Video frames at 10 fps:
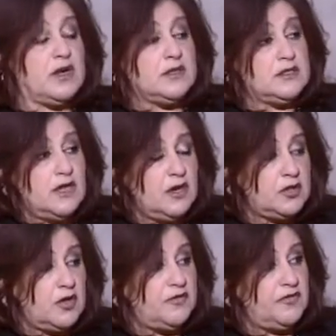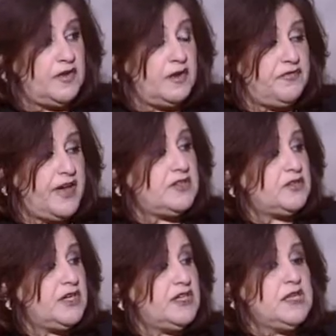a lot of factories,
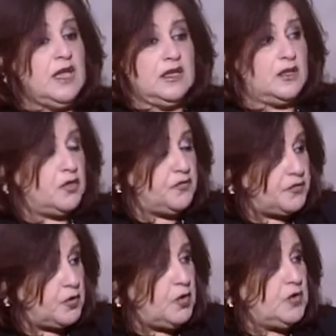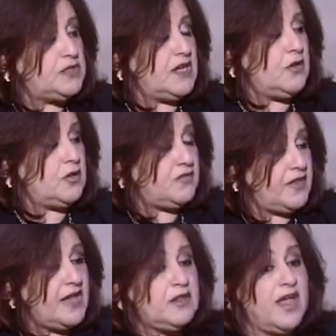a lot of roads, a lot of that.
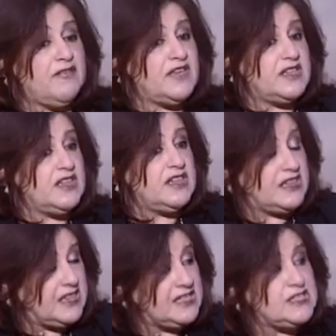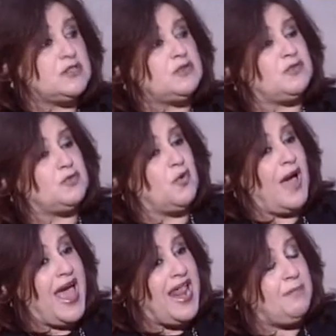This to
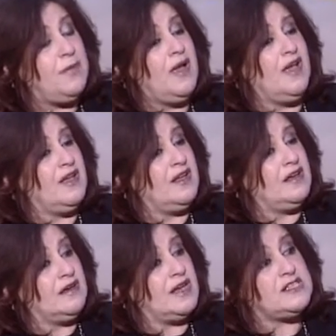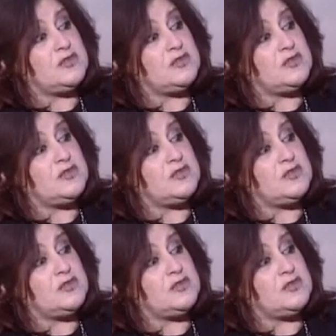help is to get